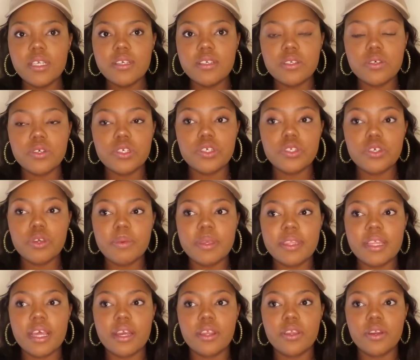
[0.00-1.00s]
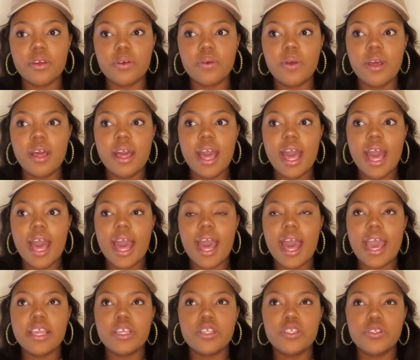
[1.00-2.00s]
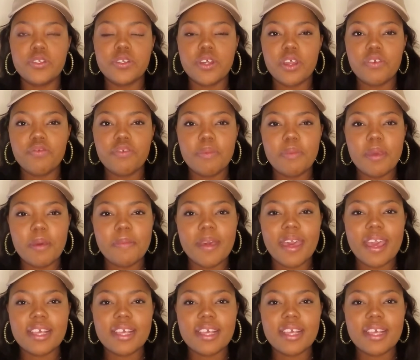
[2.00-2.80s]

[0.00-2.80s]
So she told me that, you know, I do not remember